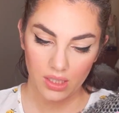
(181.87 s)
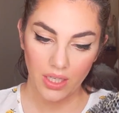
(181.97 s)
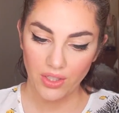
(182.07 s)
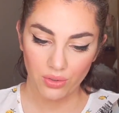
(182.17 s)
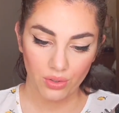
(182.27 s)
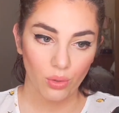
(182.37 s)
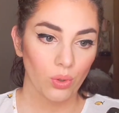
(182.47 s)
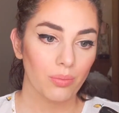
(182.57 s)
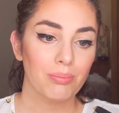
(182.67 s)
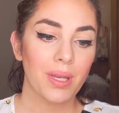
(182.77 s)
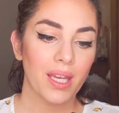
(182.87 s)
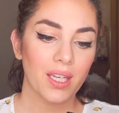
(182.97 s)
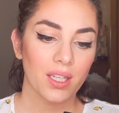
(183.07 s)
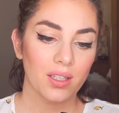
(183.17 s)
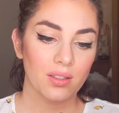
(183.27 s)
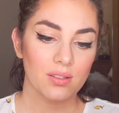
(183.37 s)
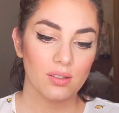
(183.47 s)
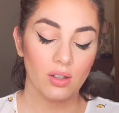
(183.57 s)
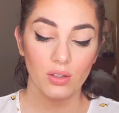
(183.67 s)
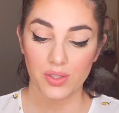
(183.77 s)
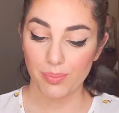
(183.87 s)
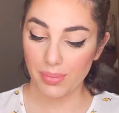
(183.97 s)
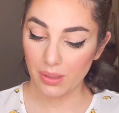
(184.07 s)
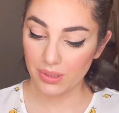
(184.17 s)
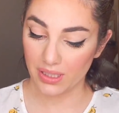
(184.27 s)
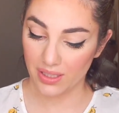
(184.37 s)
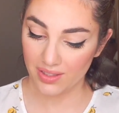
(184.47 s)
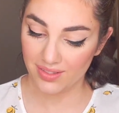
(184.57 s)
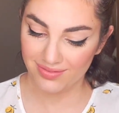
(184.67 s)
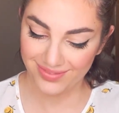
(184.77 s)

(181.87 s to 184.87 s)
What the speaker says: I don't know what make it is. Oh, it's Bamless.